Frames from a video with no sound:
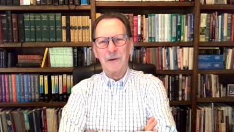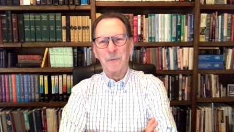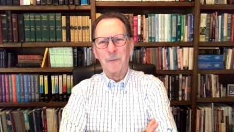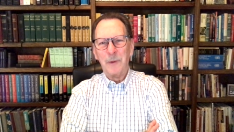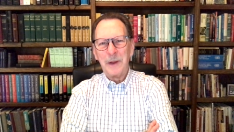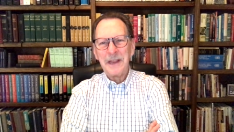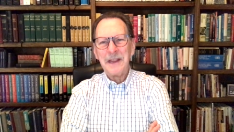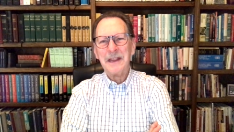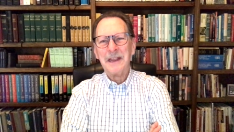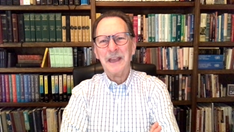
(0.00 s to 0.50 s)

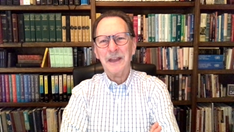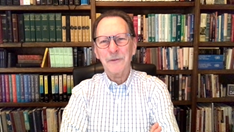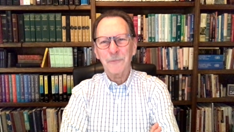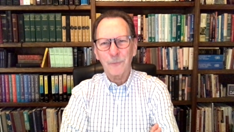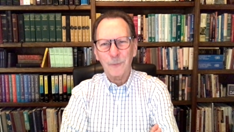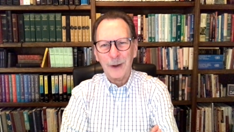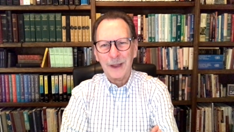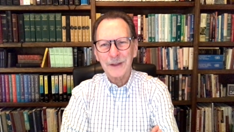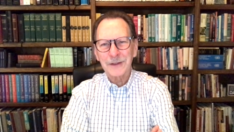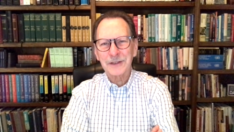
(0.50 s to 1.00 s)
we
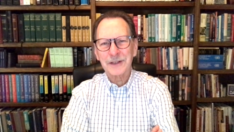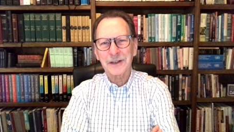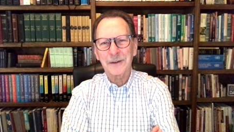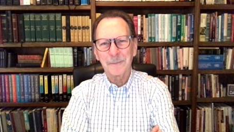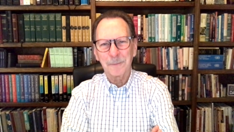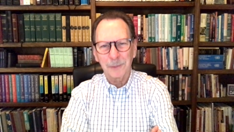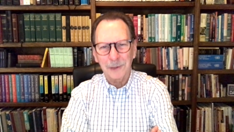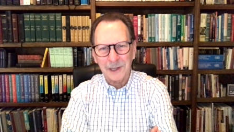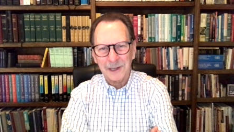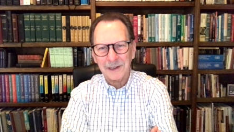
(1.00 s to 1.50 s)
can rest
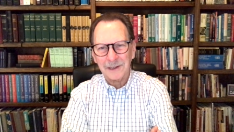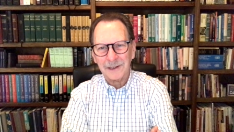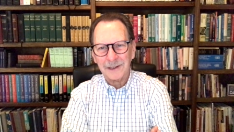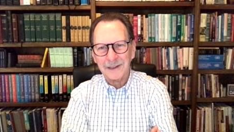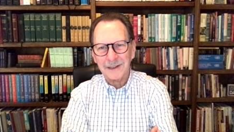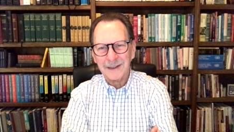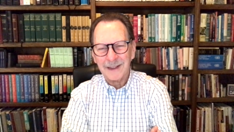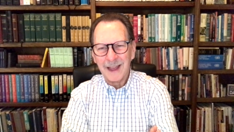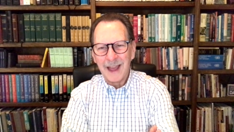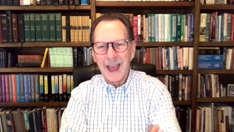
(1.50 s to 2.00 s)

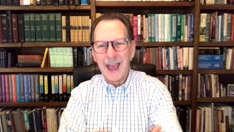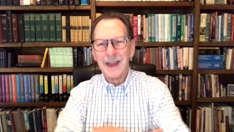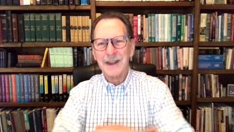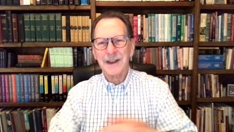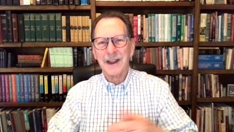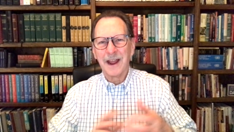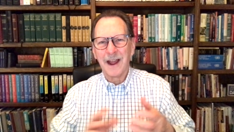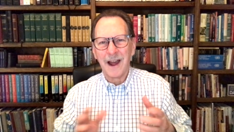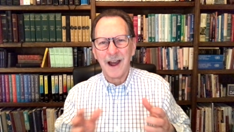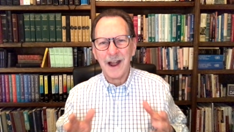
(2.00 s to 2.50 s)
completely
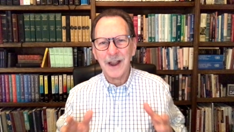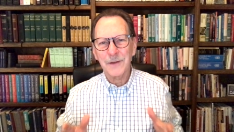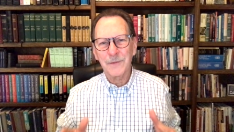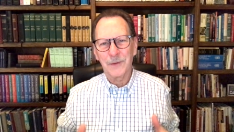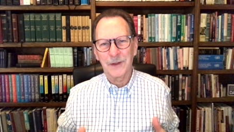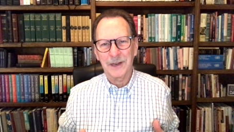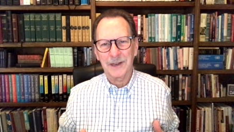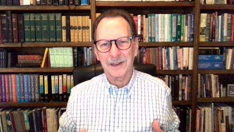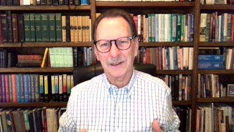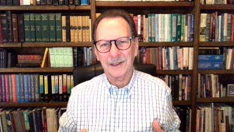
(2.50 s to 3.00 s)
and
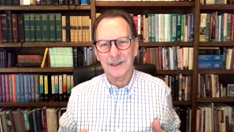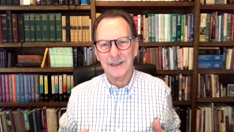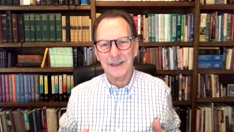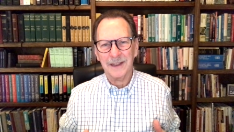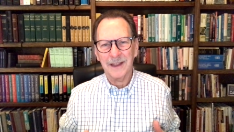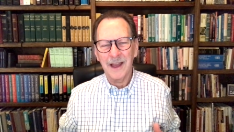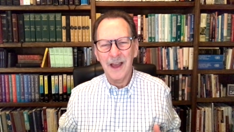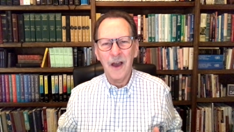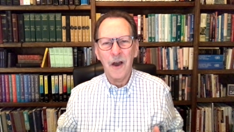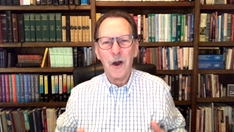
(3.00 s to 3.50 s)
confidently